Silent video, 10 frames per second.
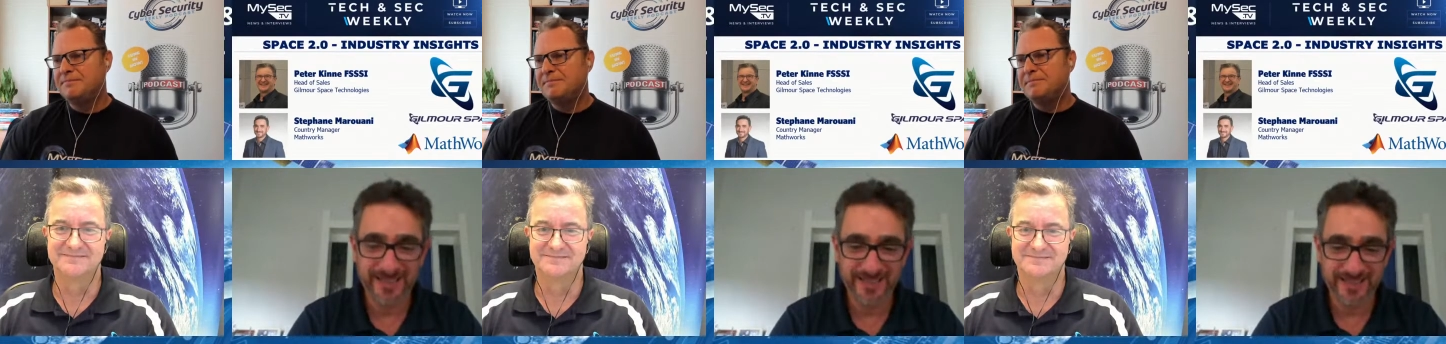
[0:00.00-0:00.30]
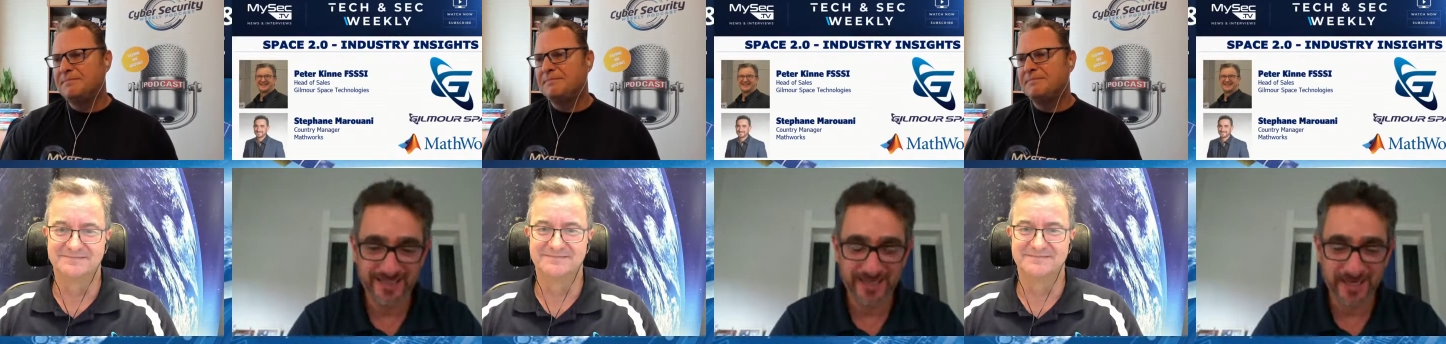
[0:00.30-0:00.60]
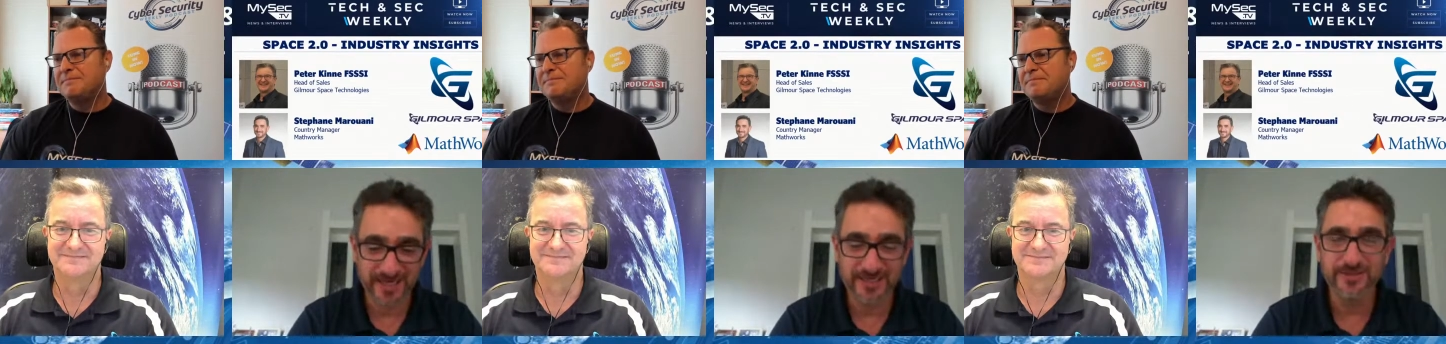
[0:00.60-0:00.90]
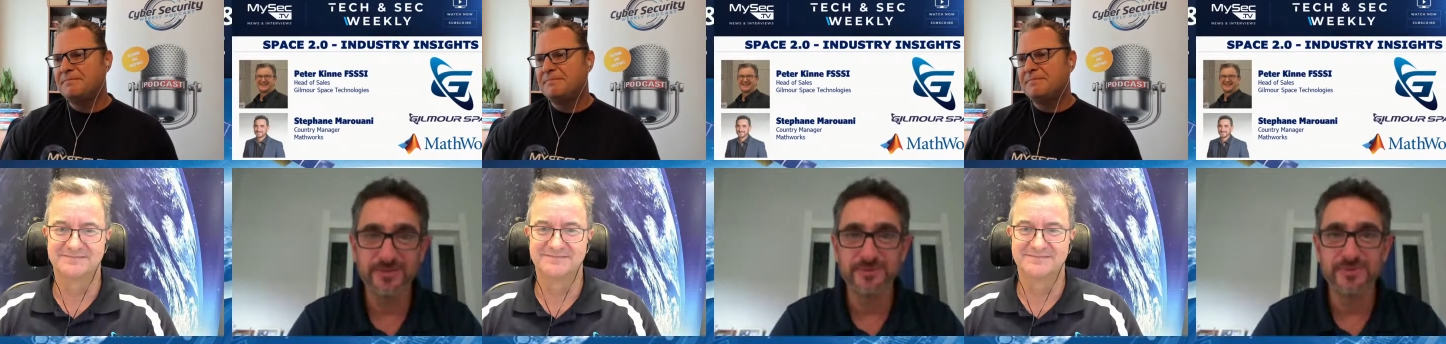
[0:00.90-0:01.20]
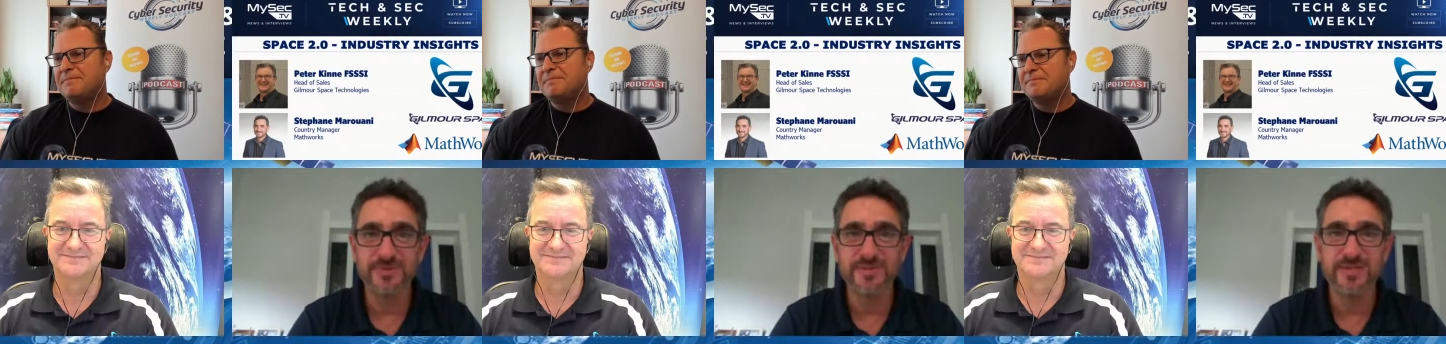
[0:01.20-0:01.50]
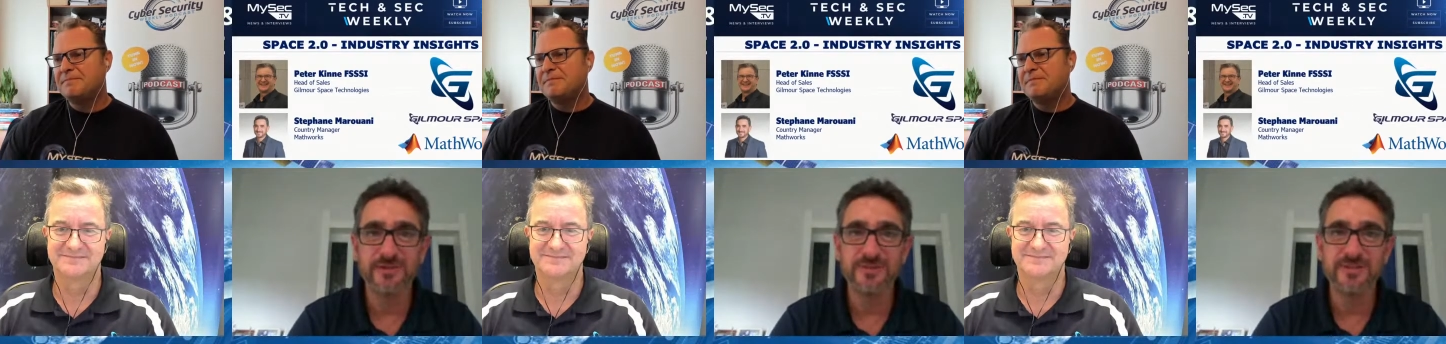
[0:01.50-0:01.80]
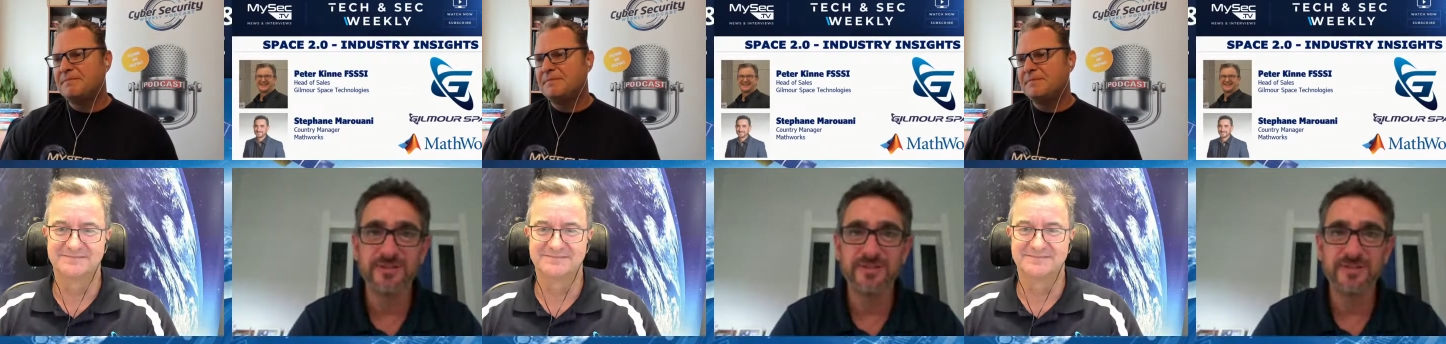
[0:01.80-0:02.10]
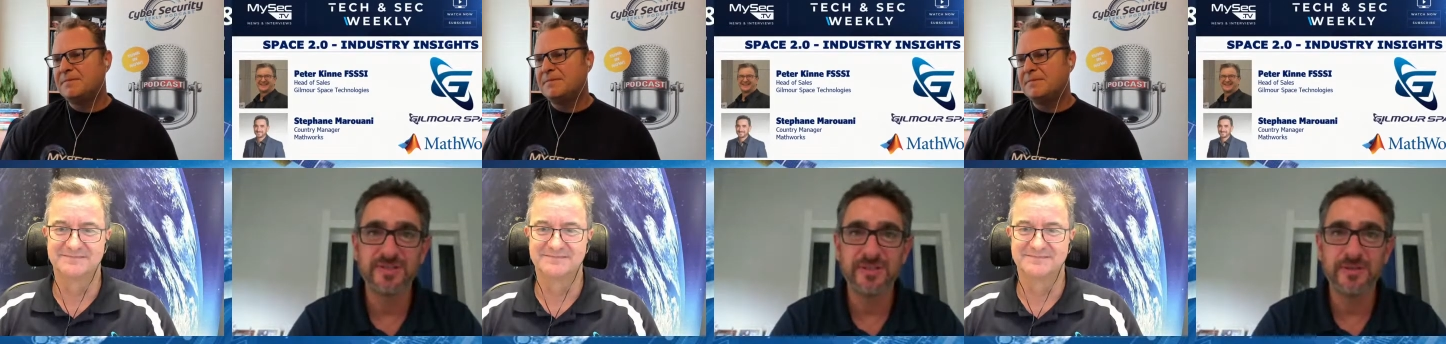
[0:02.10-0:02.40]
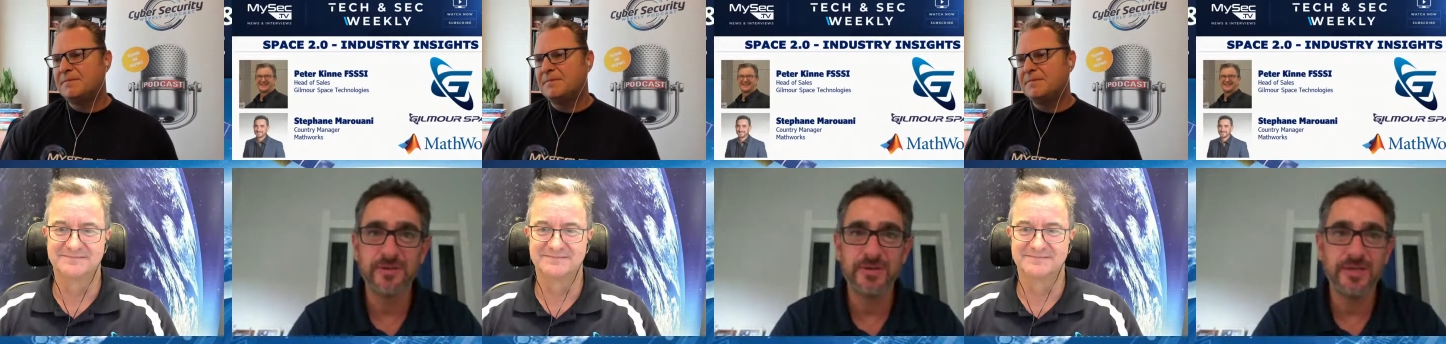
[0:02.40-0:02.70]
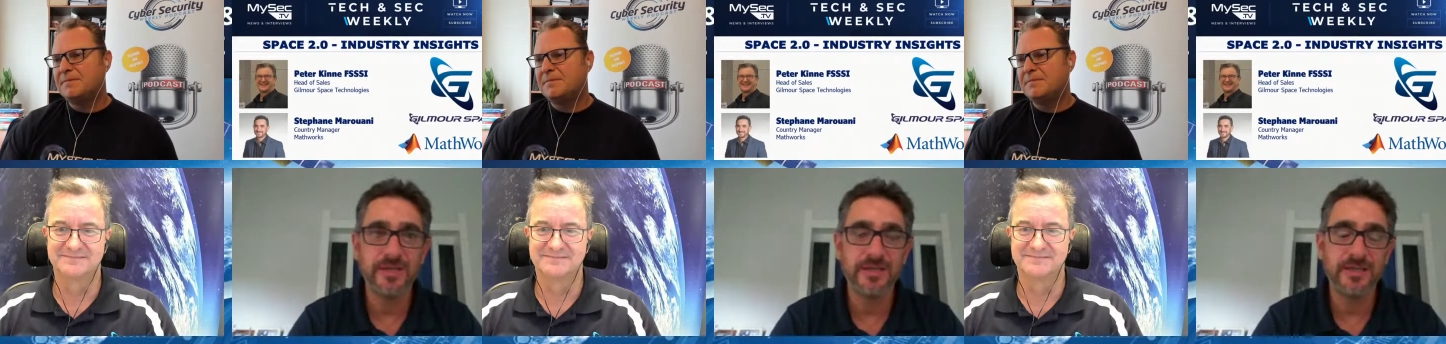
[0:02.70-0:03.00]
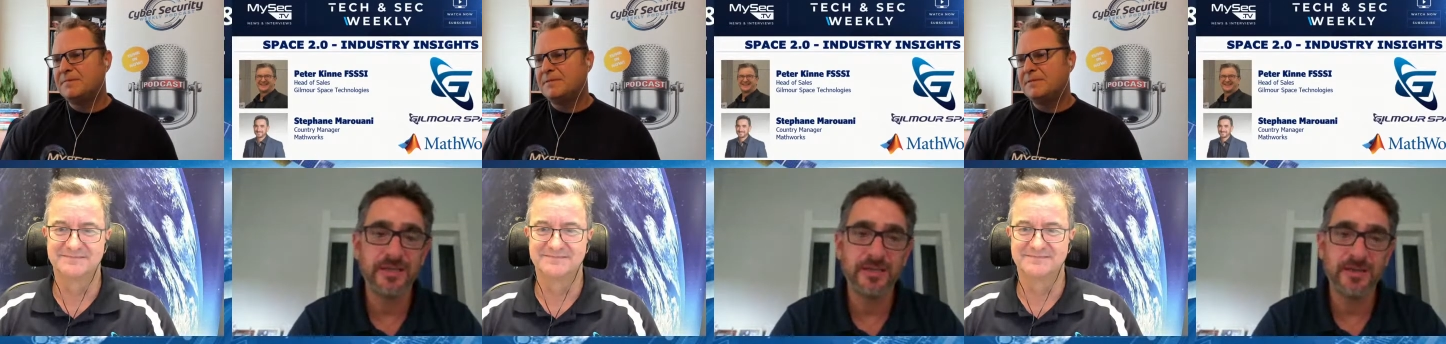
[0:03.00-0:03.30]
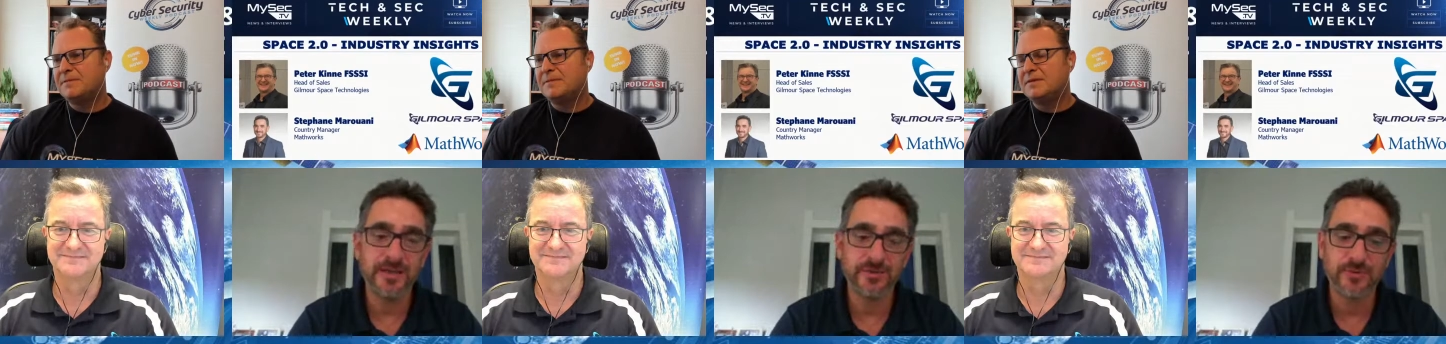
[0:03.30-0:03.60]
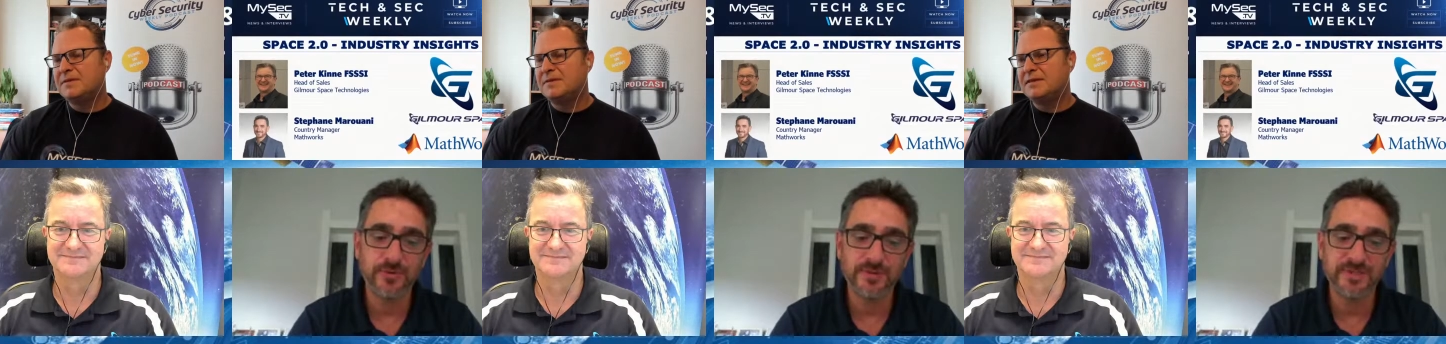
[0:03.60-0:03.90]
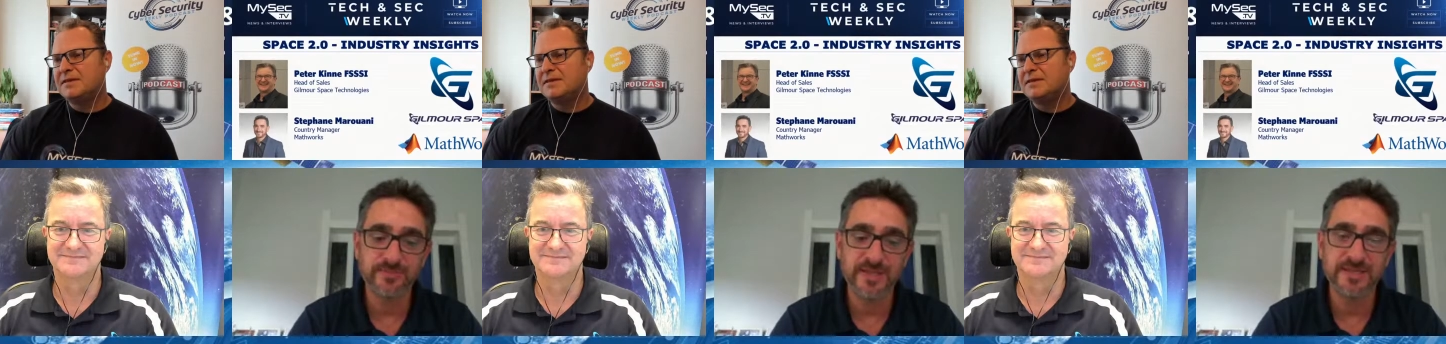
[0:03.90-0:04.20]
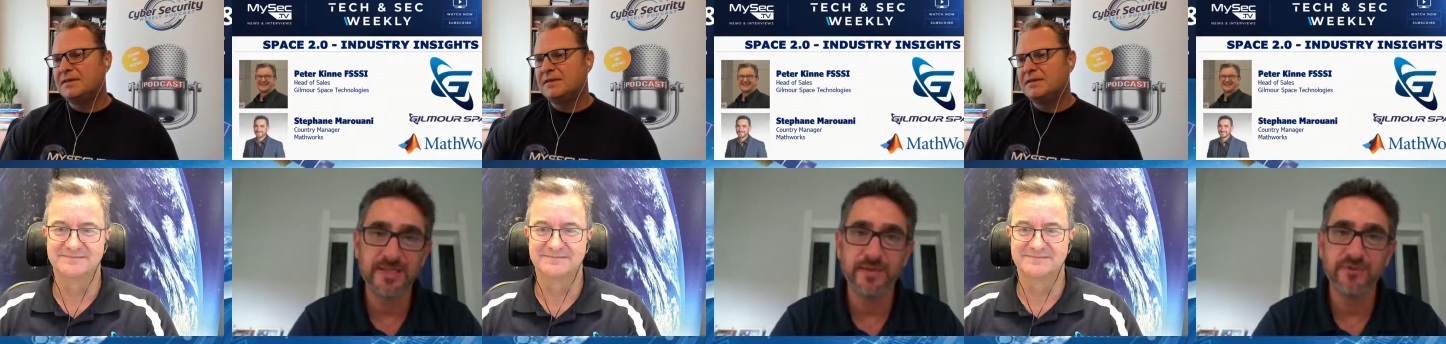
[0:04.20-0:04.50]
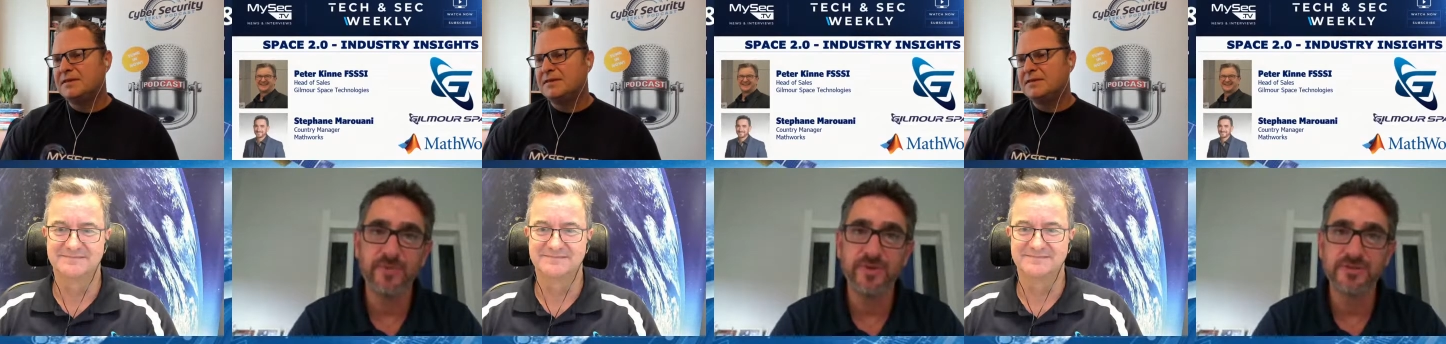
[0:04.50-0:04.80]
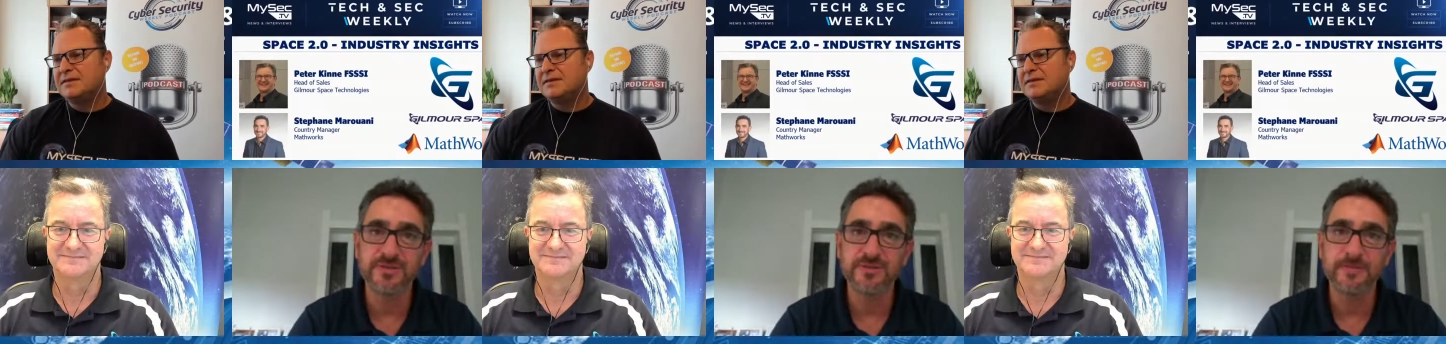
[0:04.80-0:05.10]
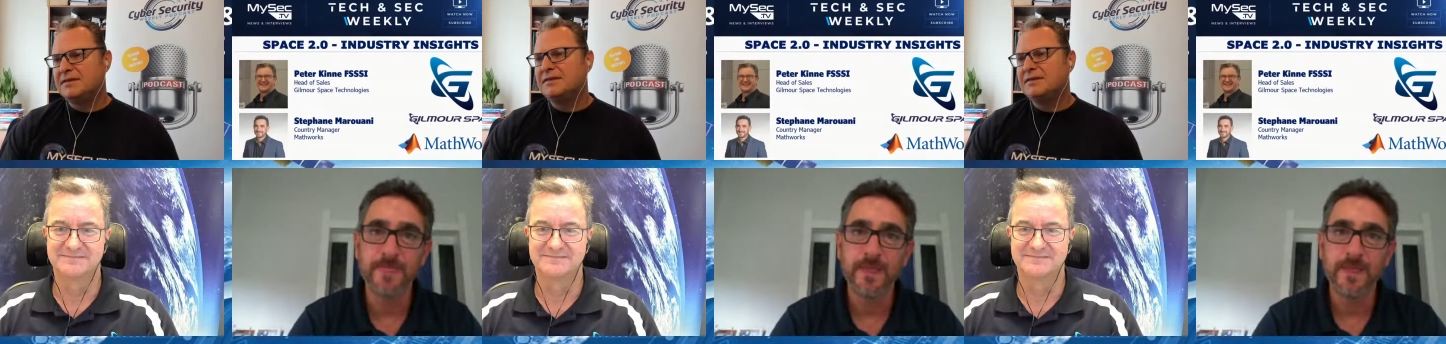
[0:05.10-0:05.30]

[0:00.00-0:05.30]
Speaker 1: Uh, Jack Little, who's uh, who's still the CEO, and the the headquarters is based out of Boston.